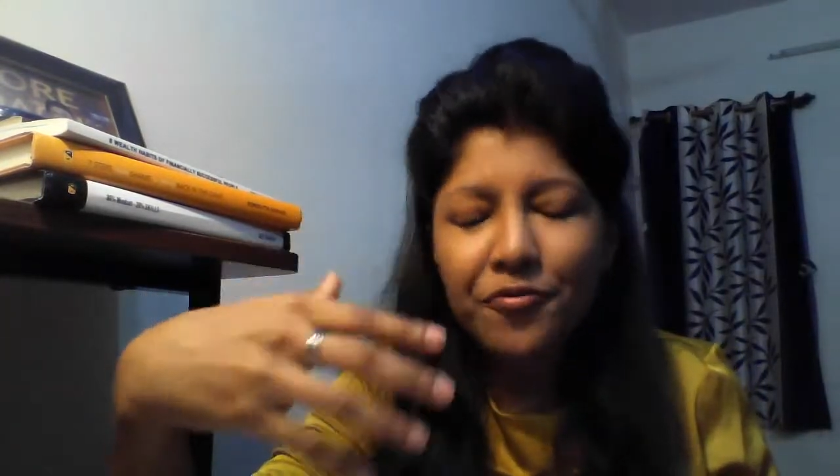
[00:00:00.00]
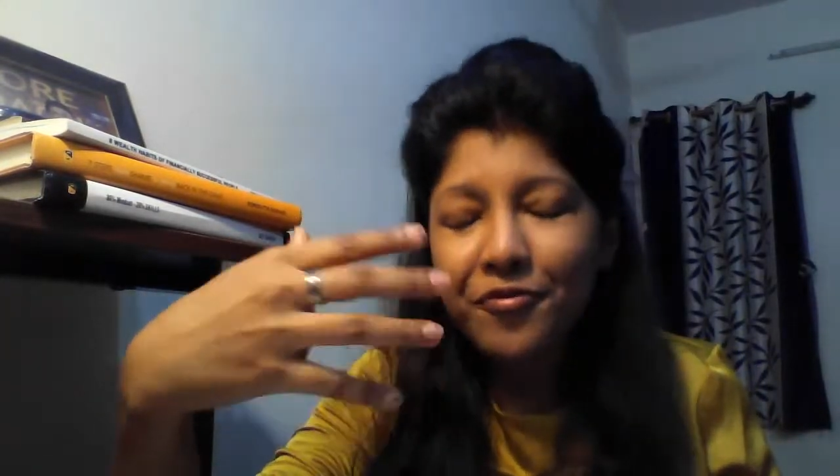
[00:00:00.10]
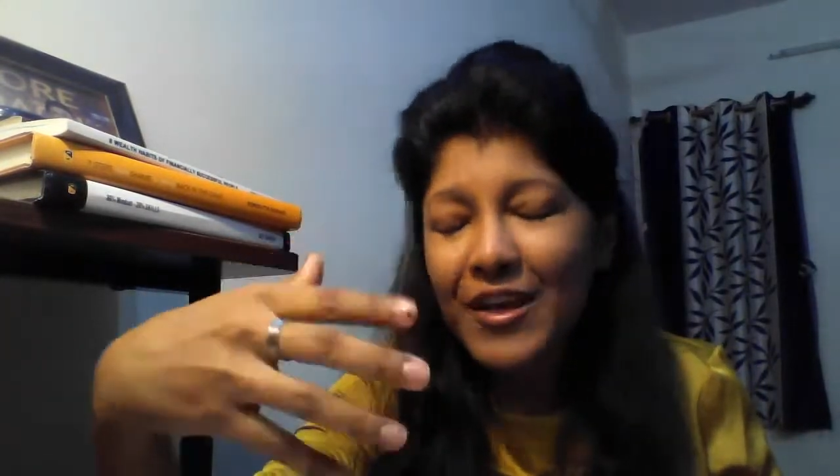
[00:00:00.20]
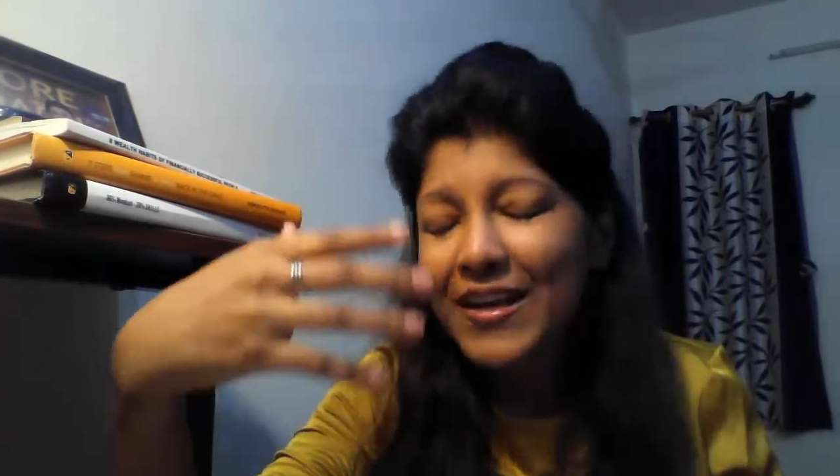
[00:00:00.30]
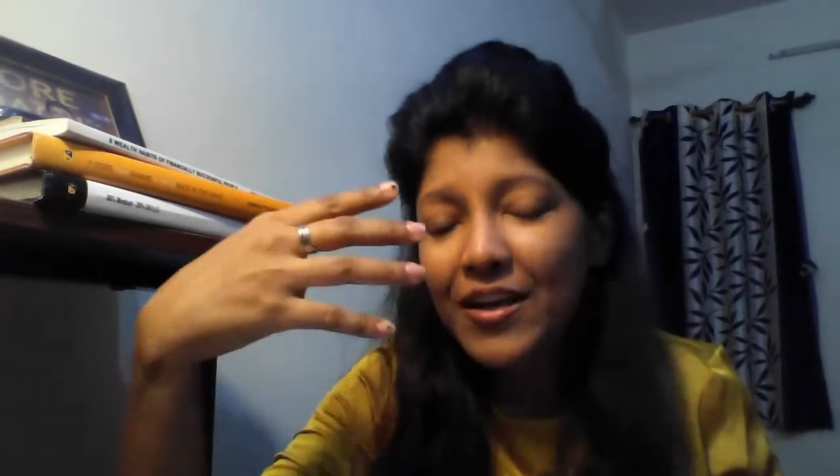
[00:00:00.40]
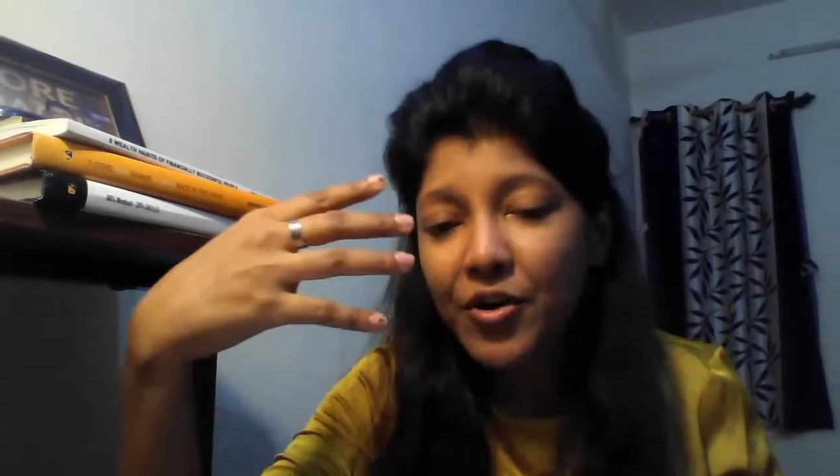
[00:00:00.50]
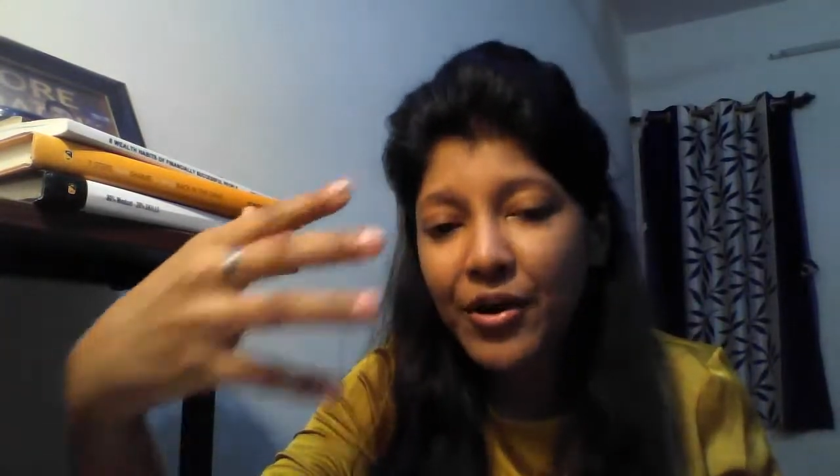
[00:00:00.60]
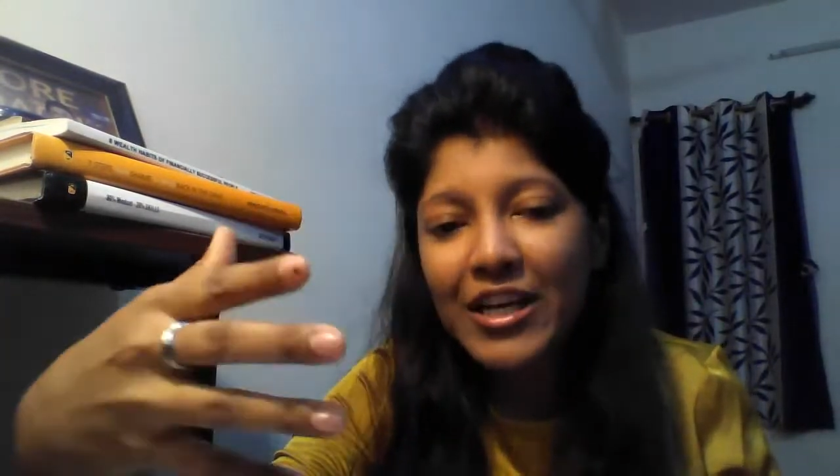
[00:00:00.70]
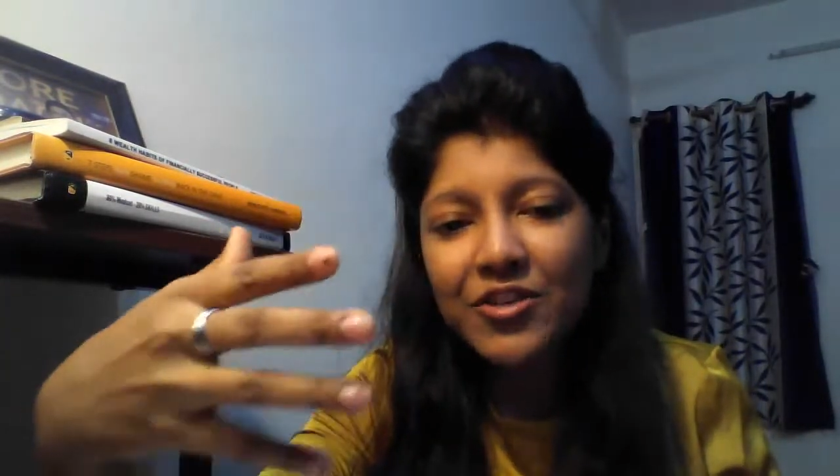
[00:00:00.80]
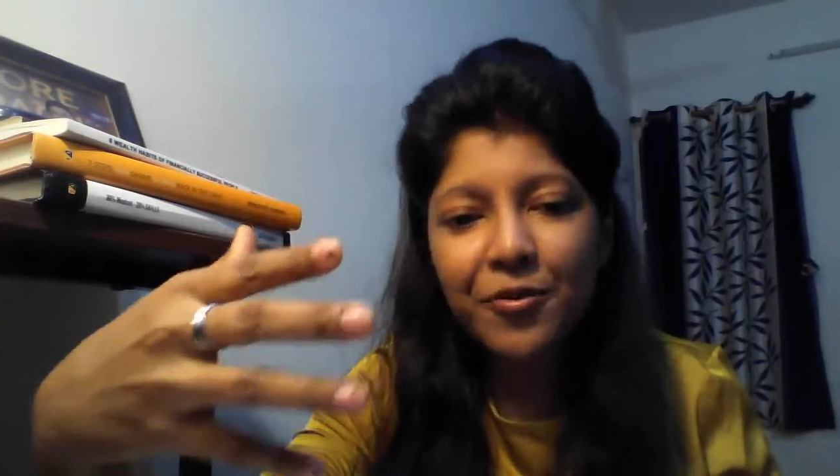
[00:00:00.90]
feel
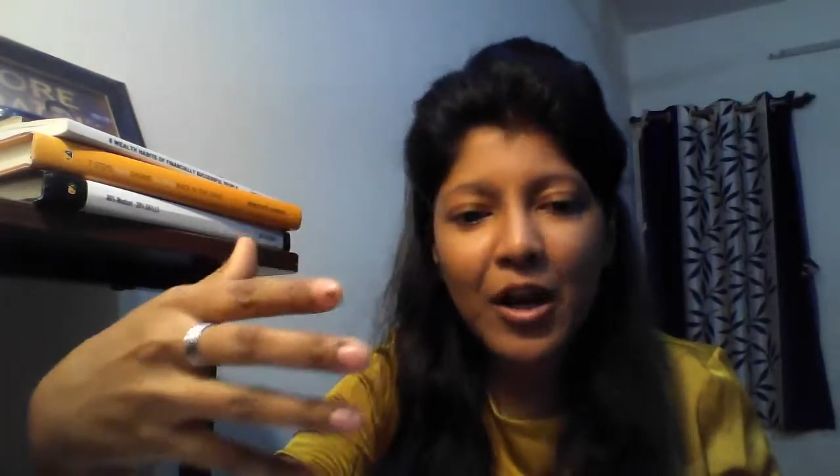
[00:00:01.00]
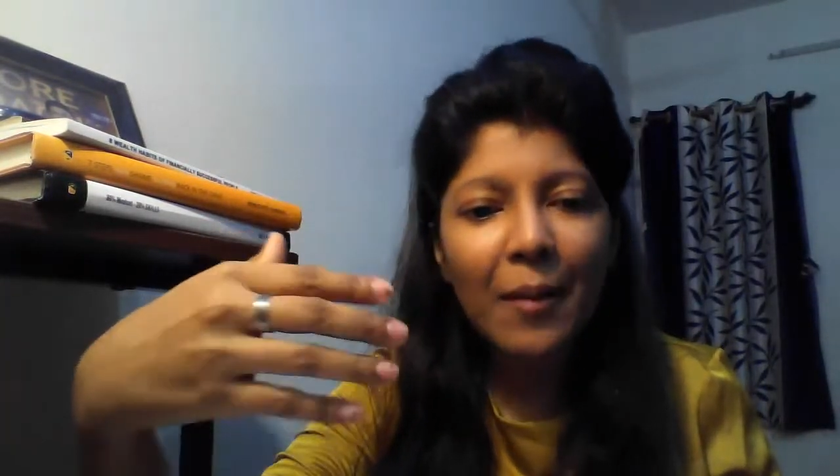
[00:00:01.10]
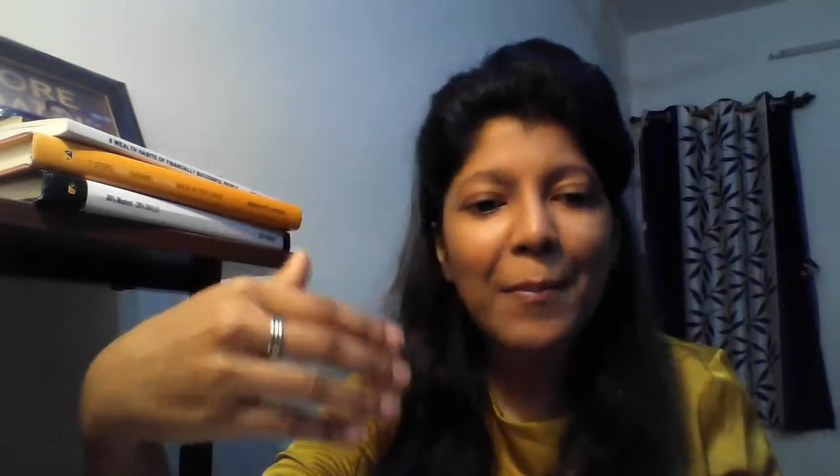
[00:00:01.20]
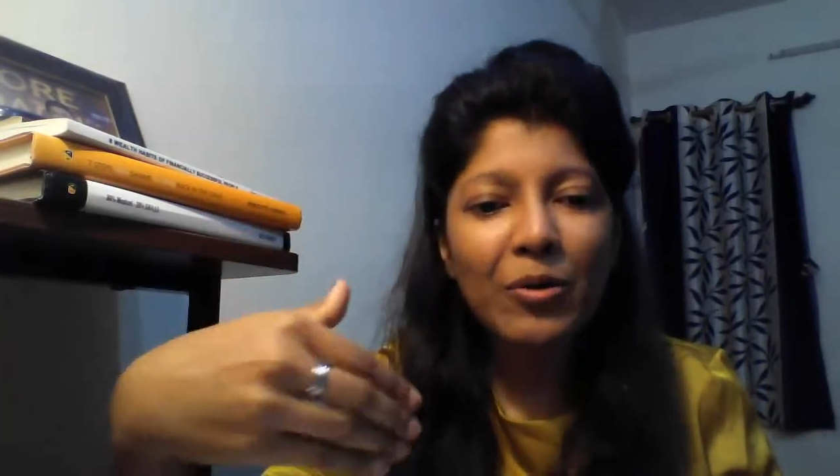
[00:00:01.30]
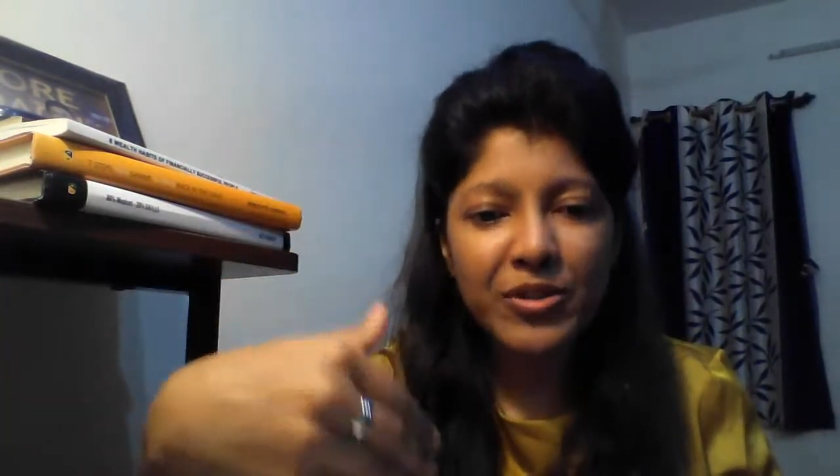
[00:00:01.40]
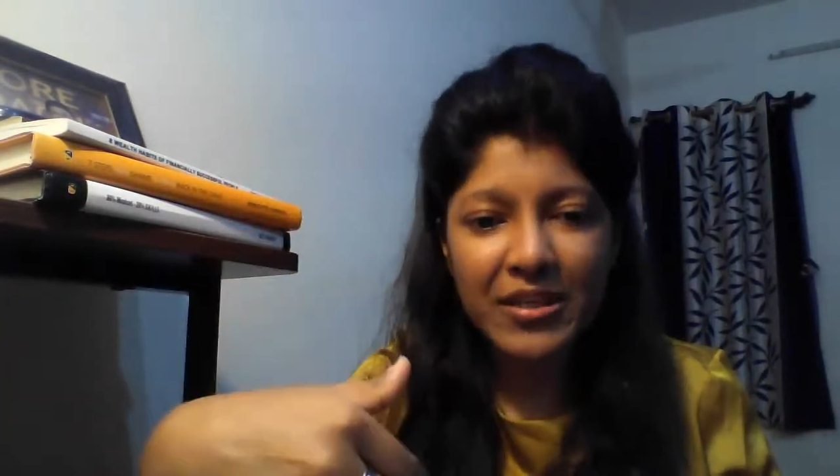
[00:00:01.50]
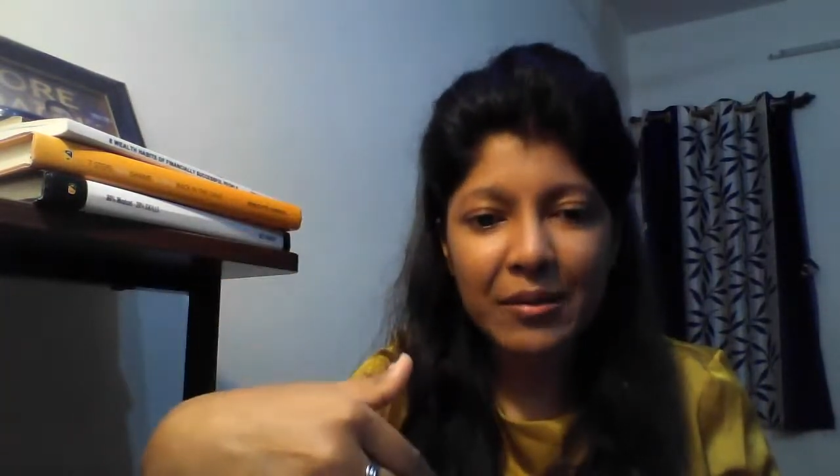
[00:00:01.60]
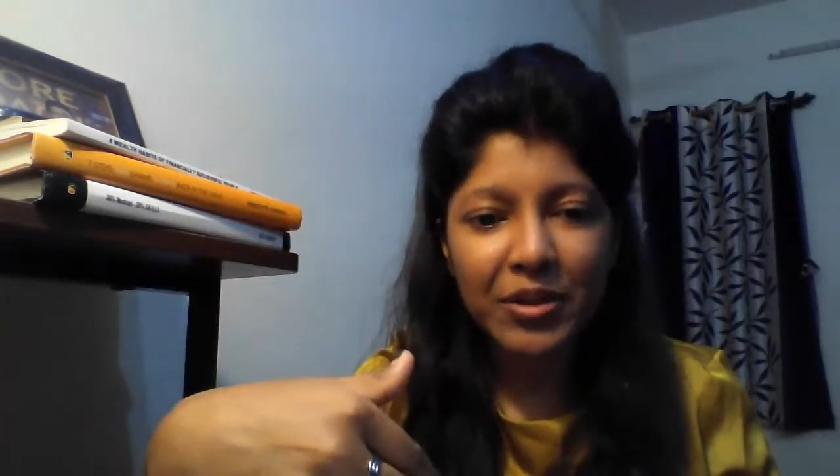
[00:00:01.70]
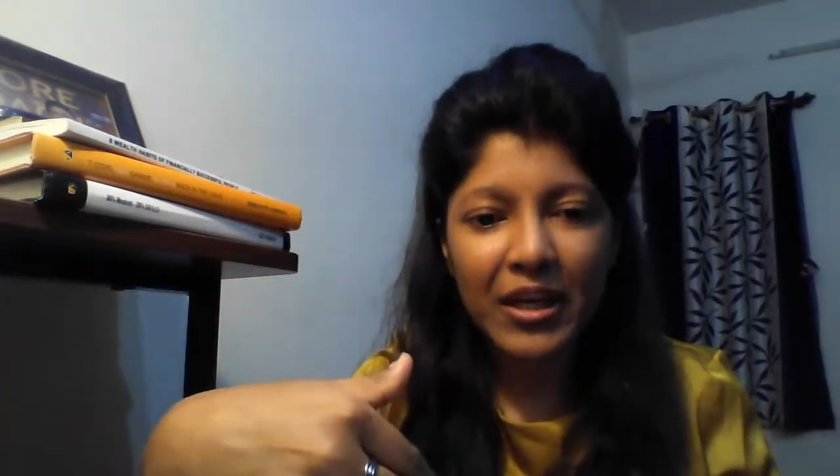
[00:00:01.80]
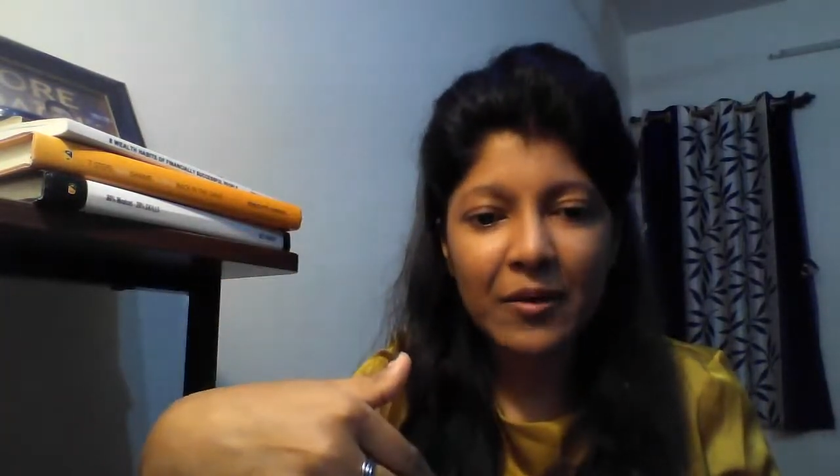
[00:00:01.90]
grateful about
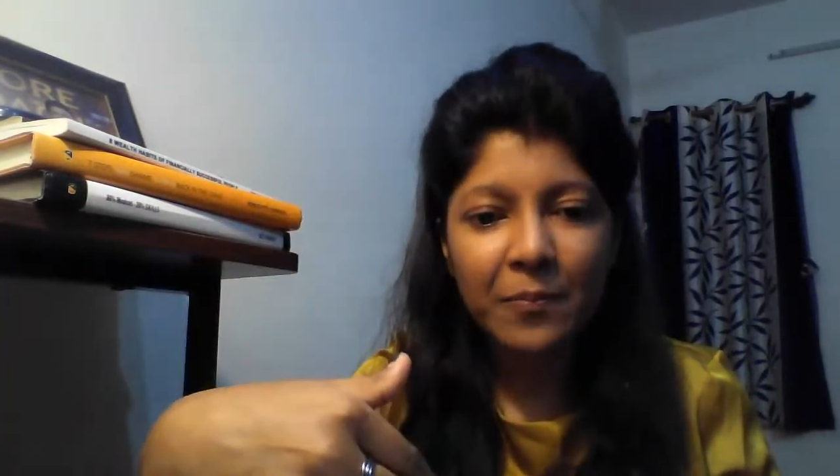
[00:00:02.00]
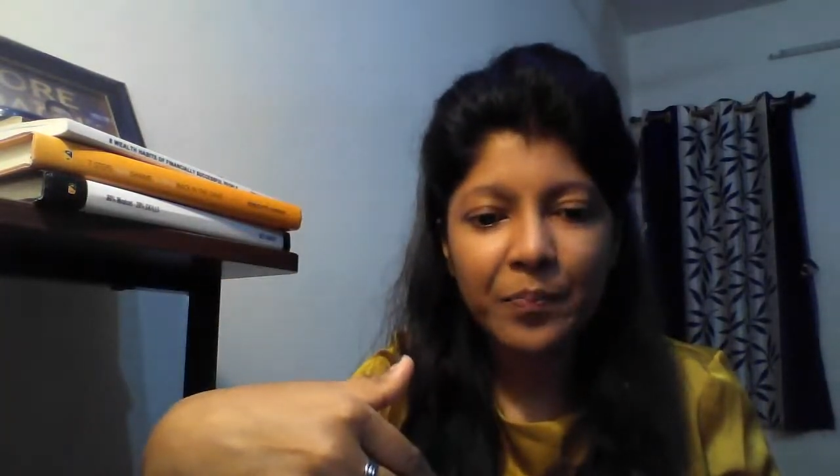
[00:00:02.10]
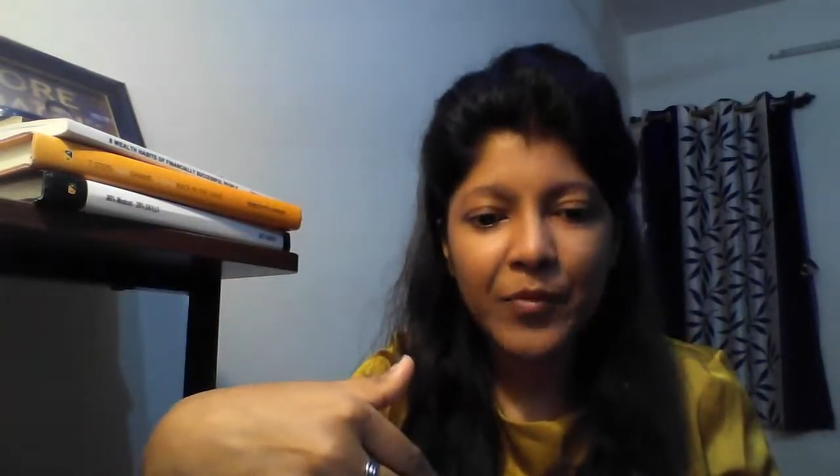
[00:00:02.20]
something,